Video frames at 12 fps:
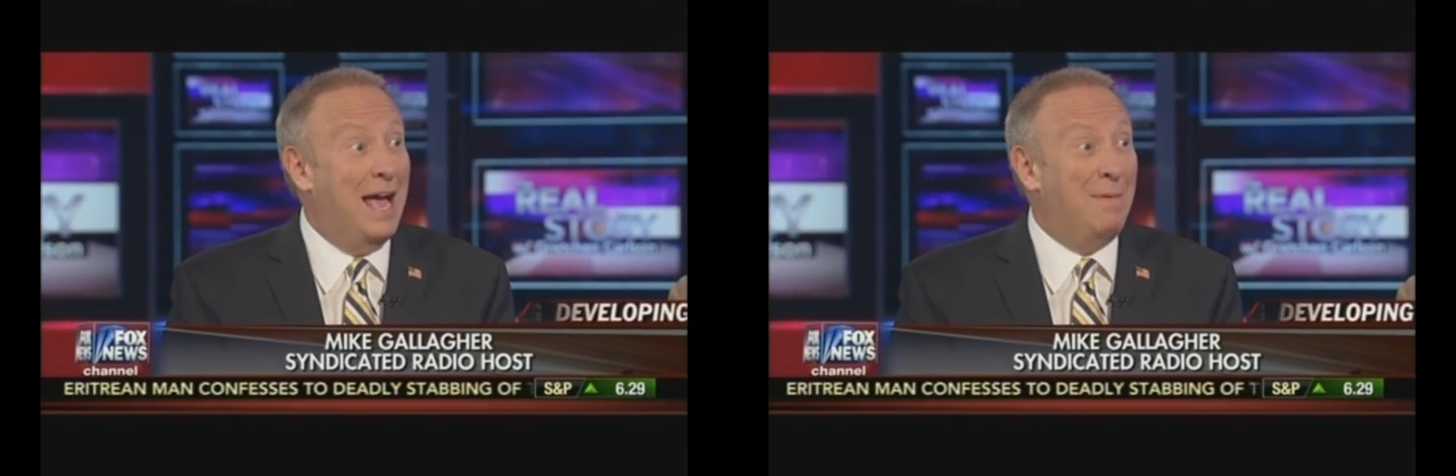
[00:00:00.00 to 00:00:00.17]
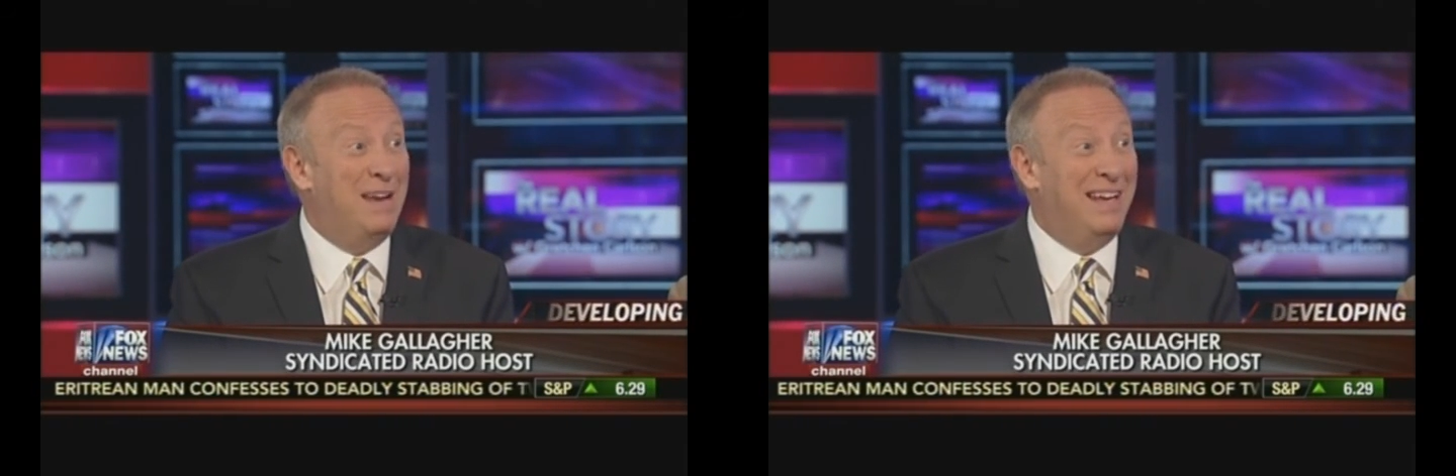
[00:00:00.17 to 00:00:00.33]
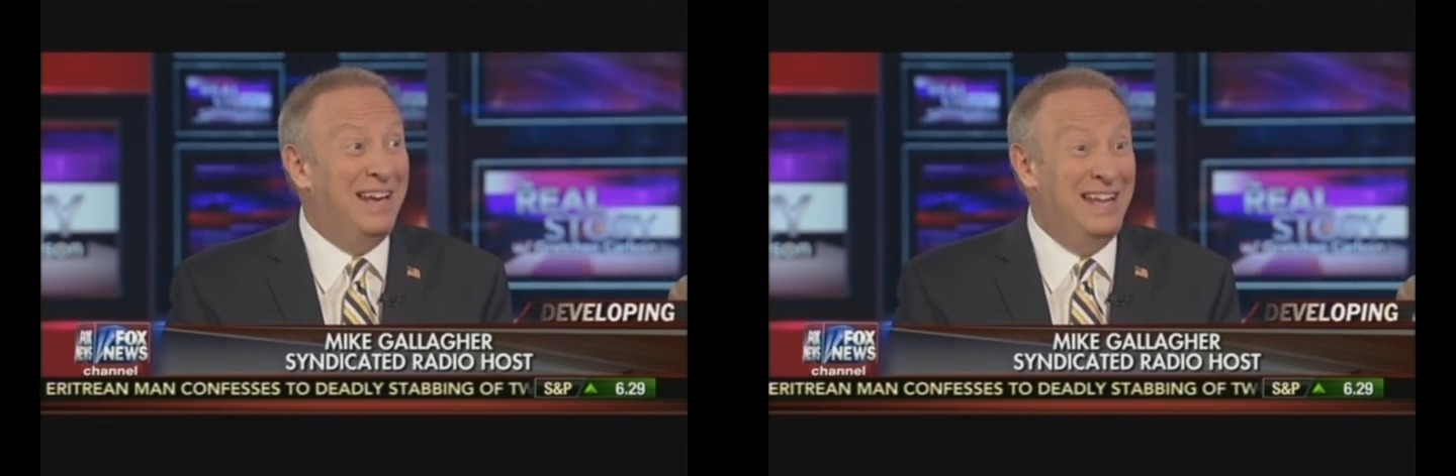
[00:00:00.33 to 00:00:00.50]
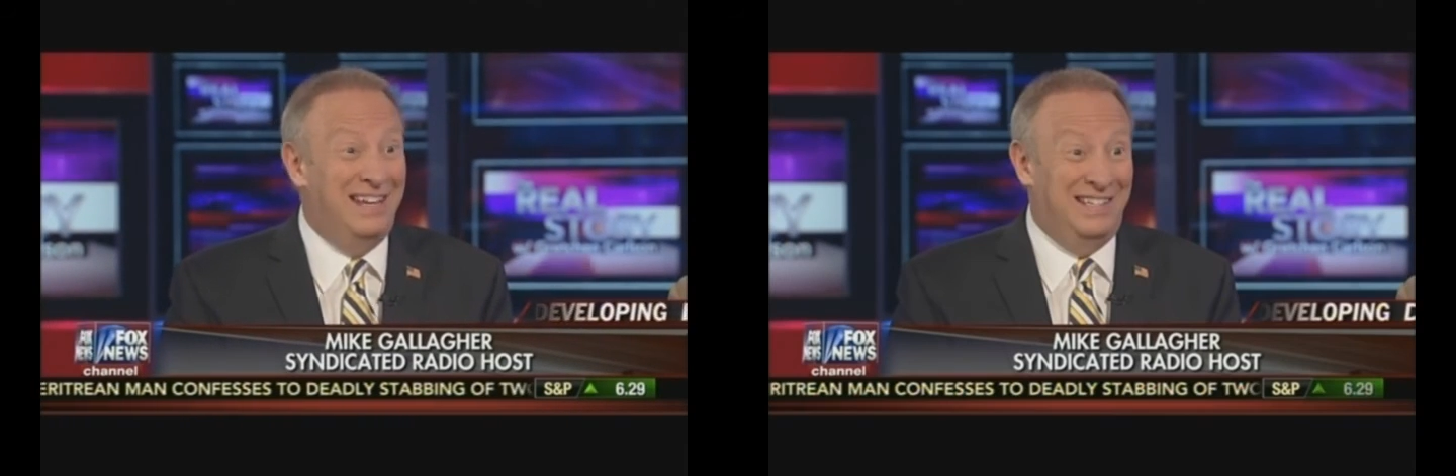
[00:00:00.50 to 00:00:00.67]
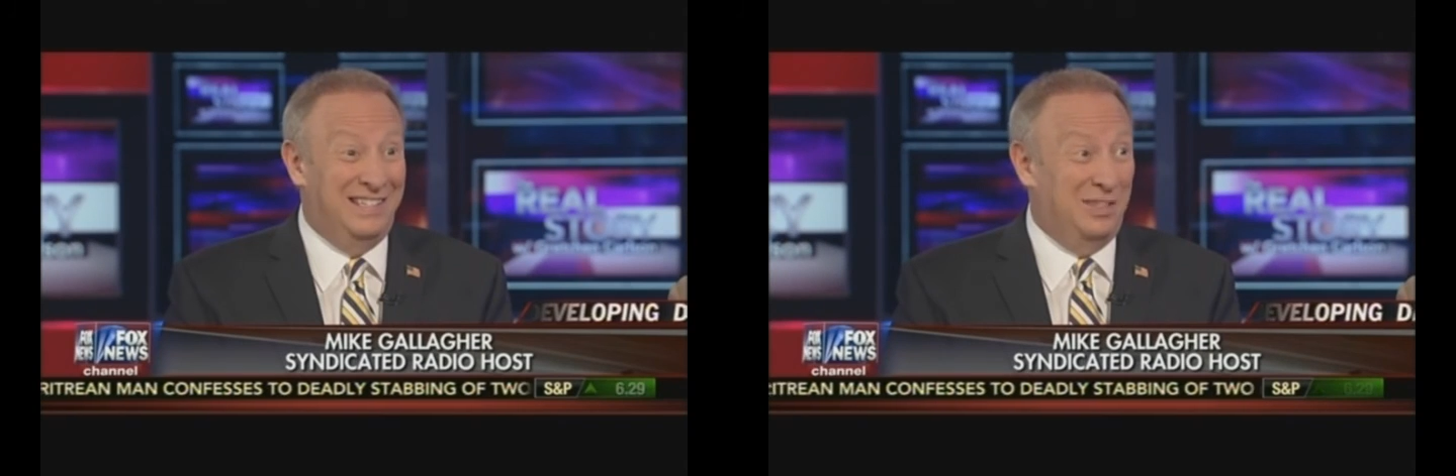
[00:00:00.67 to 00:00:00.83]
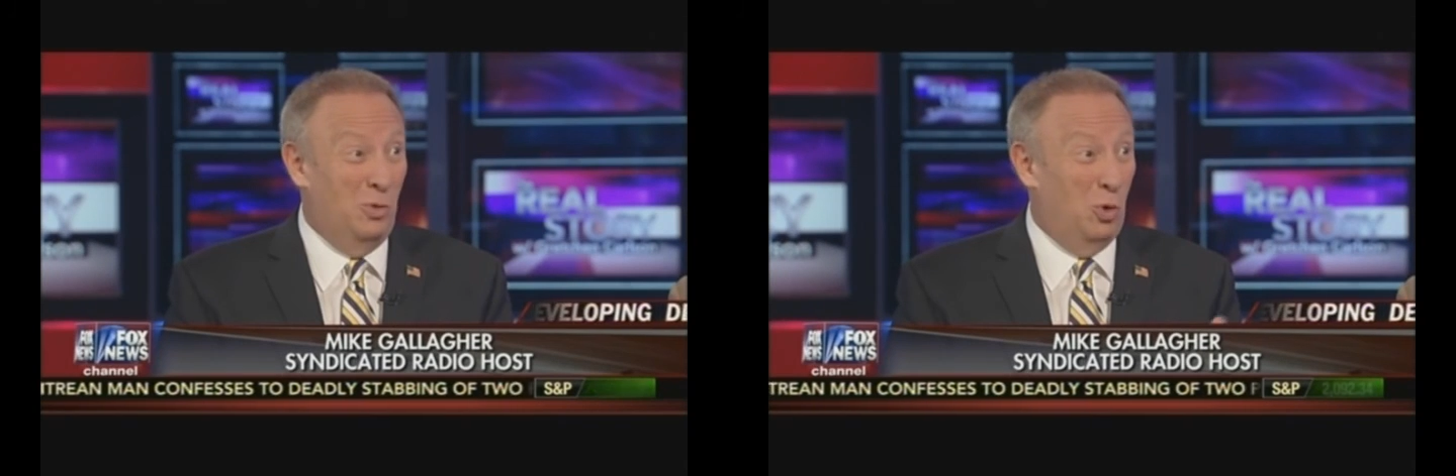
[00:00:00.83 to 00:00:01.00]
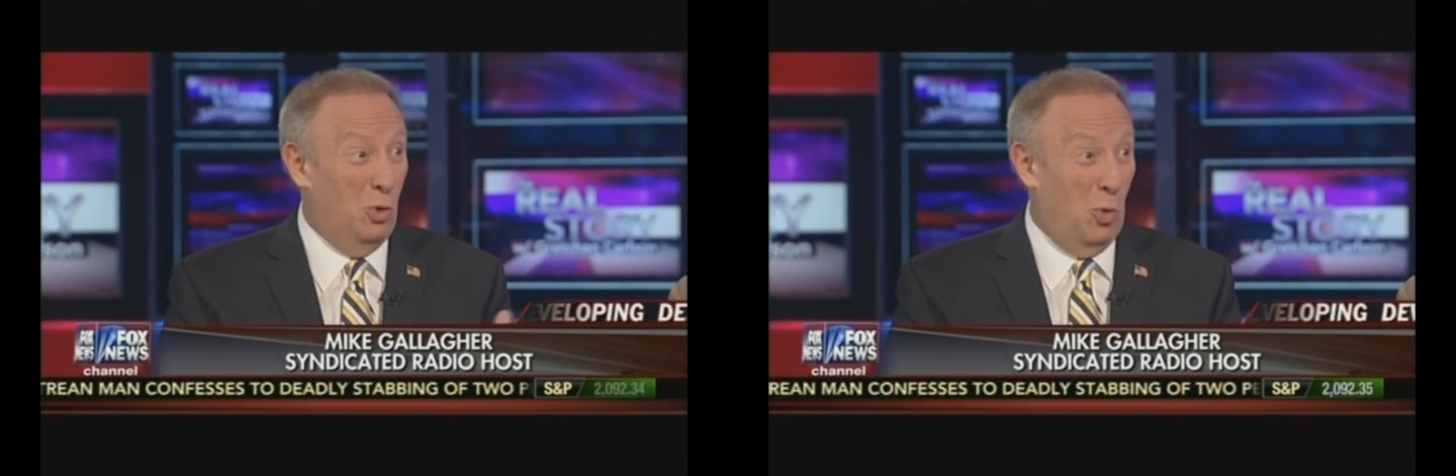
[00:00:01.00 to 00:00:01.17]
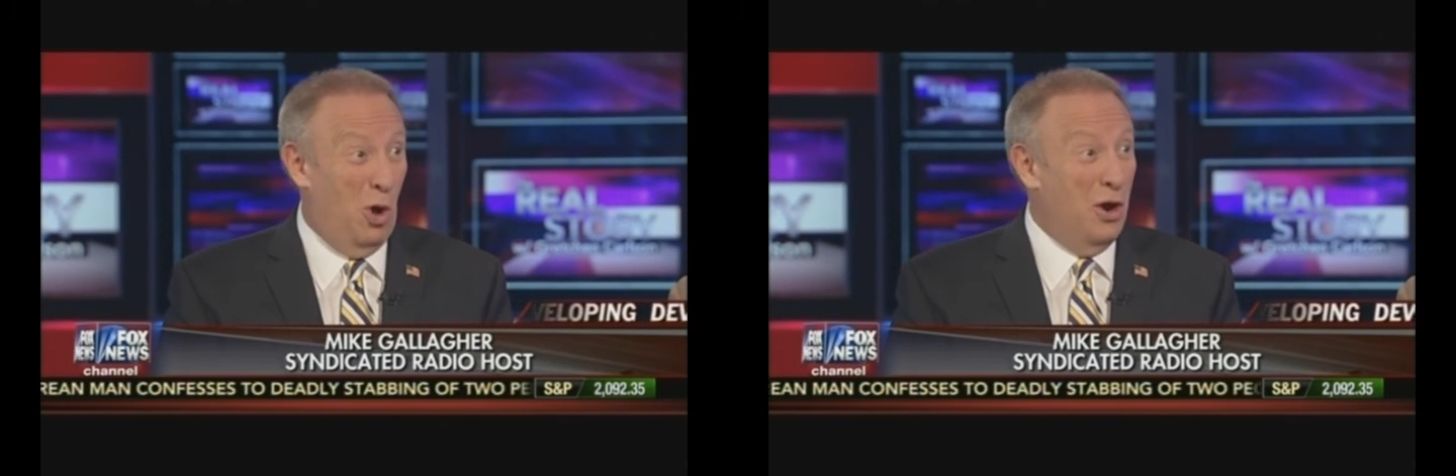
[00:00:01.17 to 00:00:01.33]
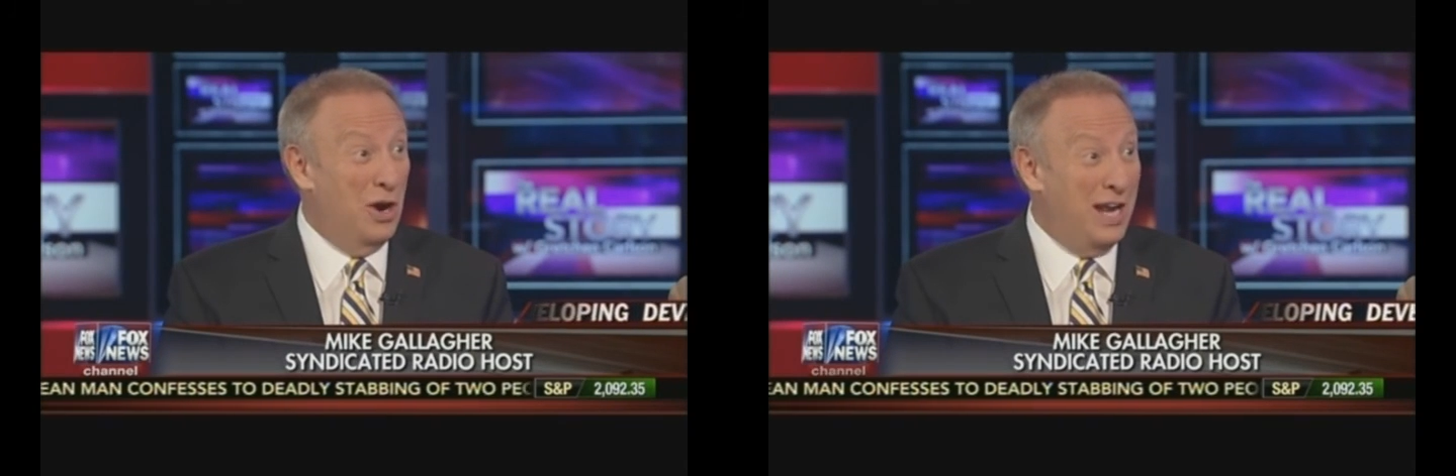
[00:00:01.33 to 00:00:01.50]
I mean, does the word
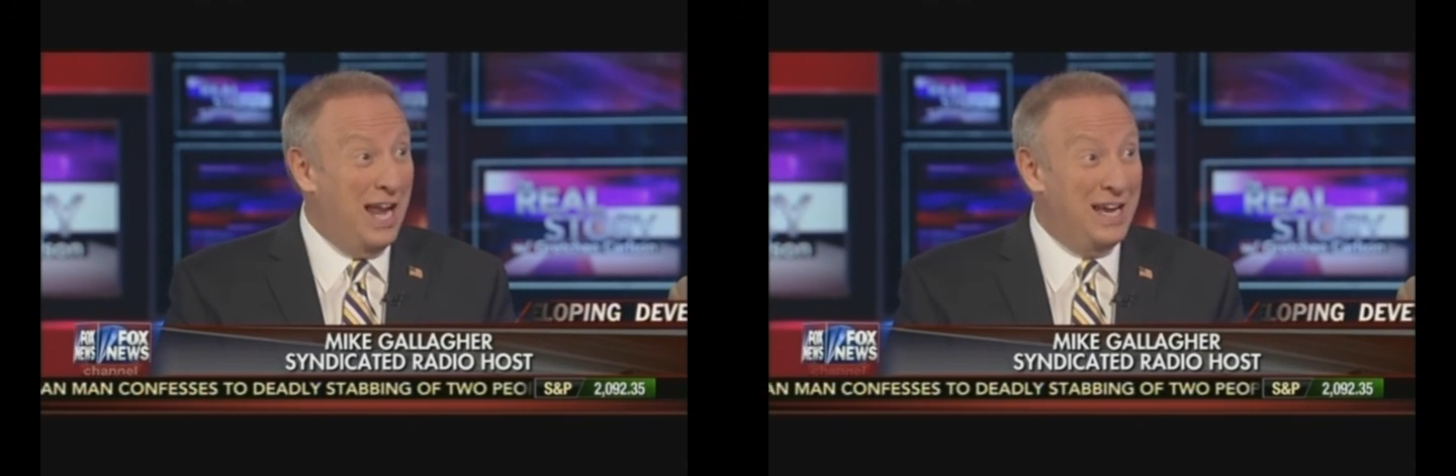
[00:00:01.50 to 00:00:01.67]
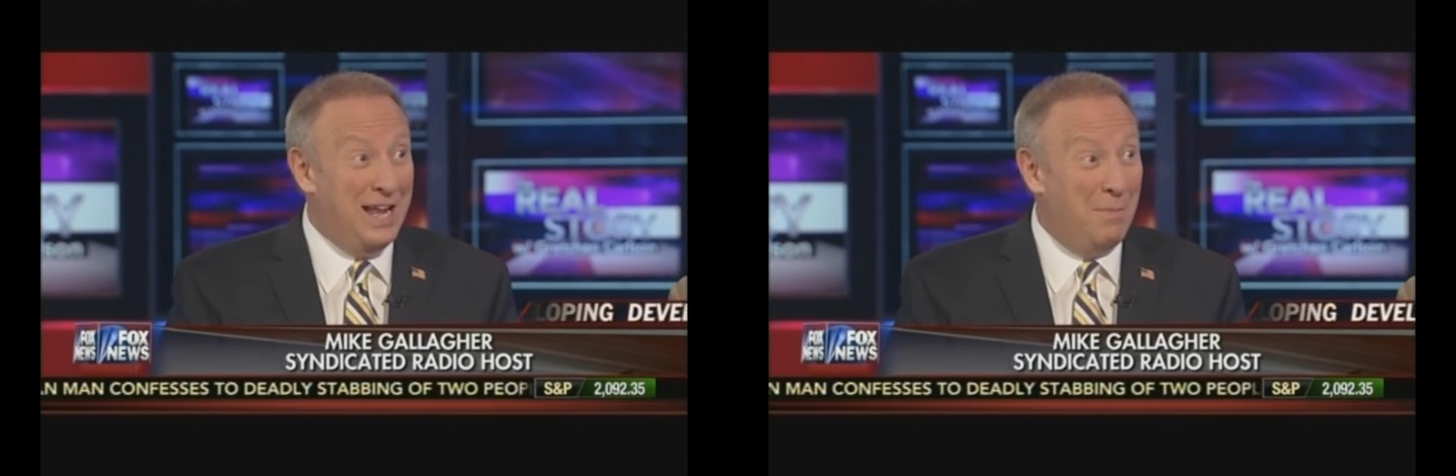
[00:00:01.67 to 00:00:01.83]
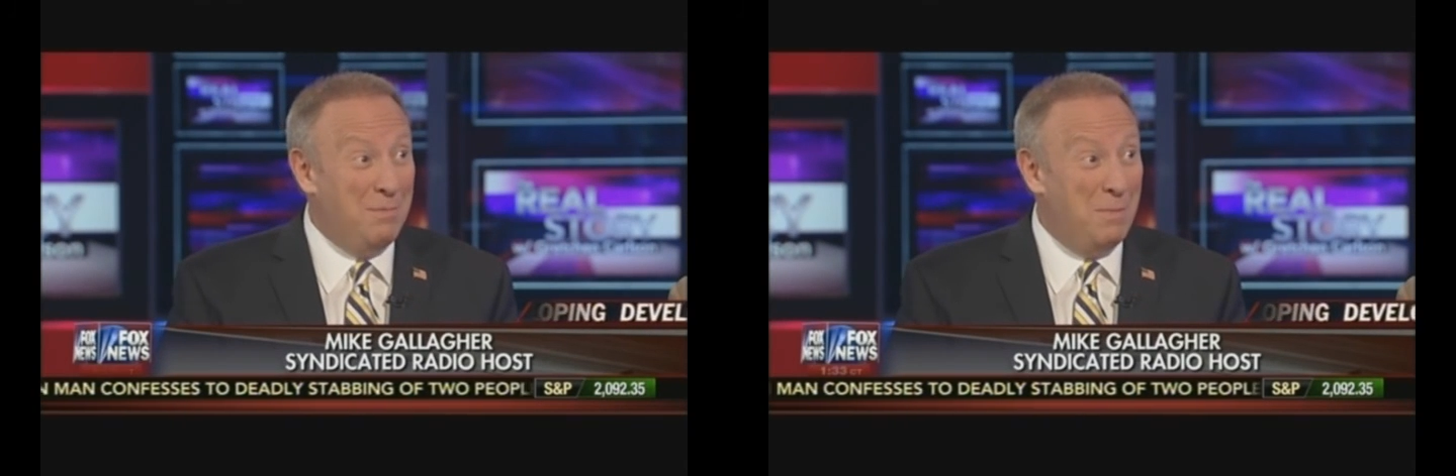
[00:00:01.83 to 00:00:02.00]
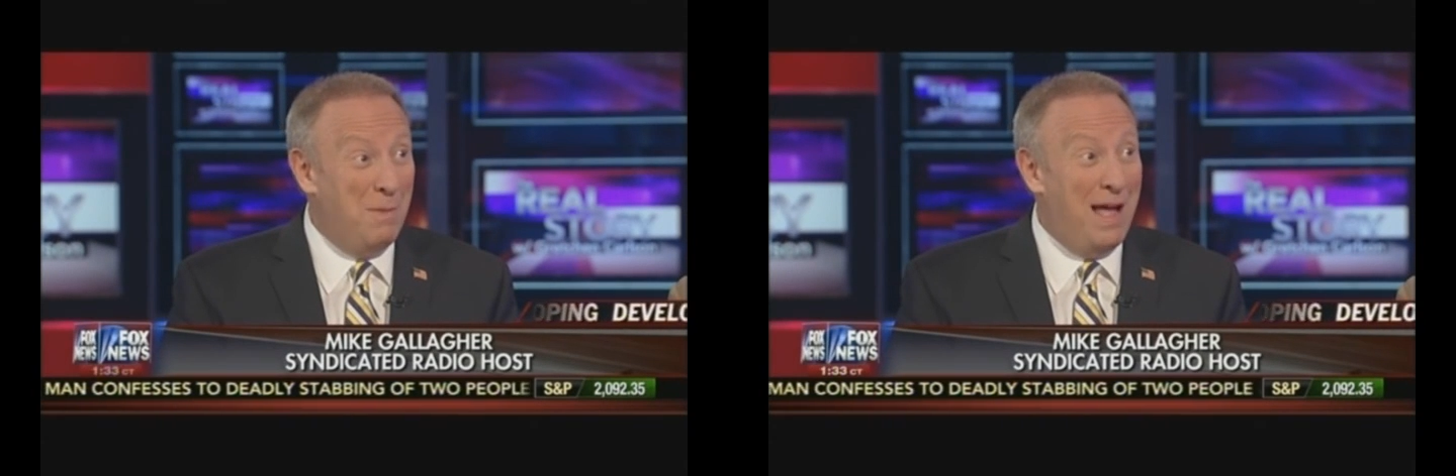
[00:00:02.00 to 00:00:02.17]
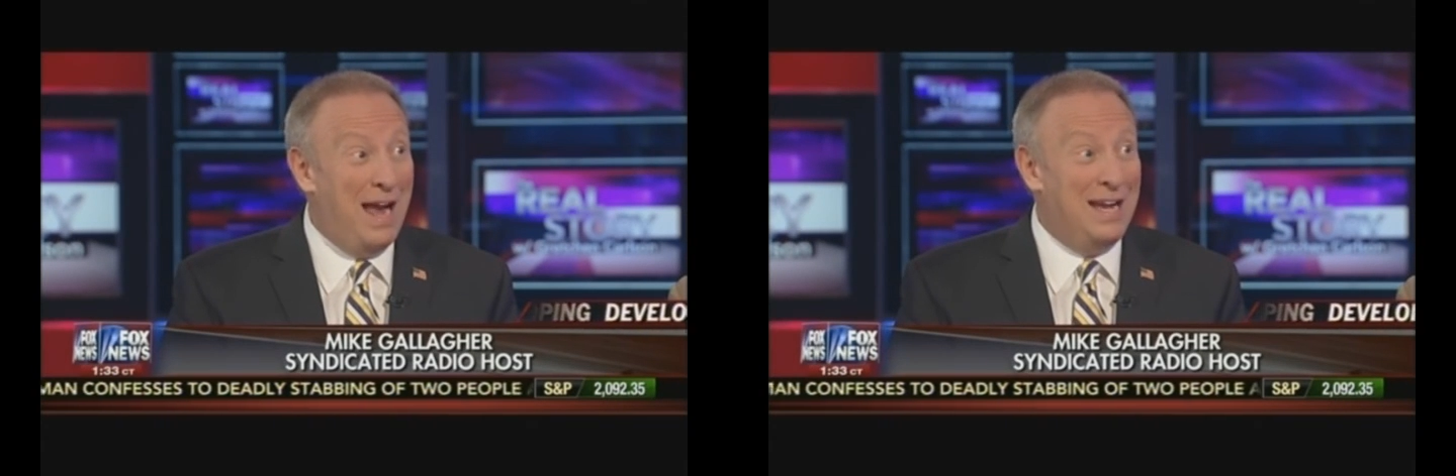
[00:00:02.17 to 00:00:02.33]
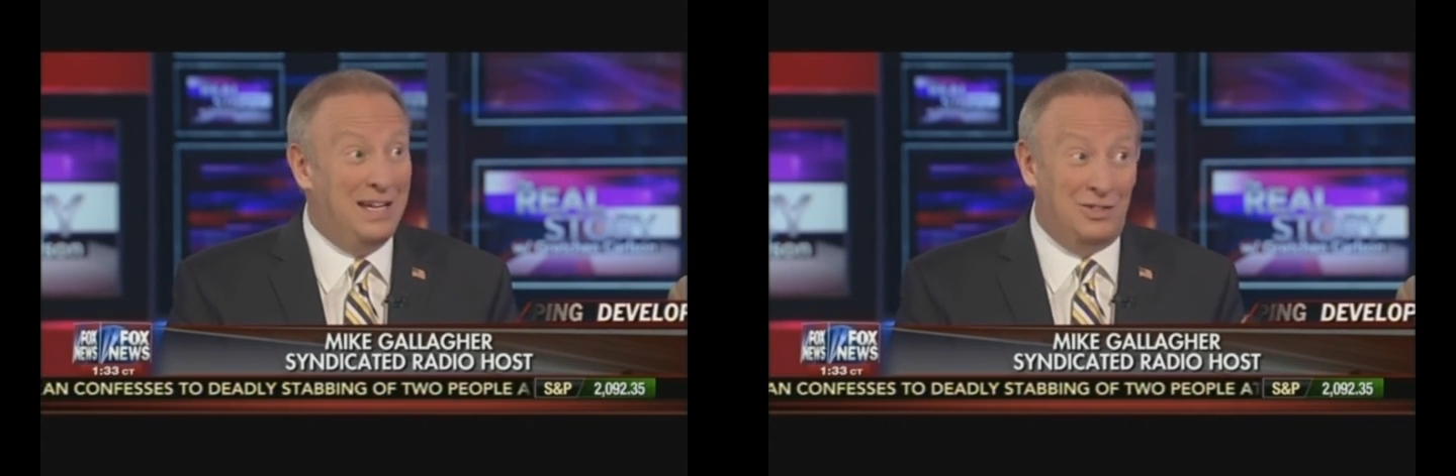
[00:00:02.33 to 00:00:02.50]
Watergate come to mind?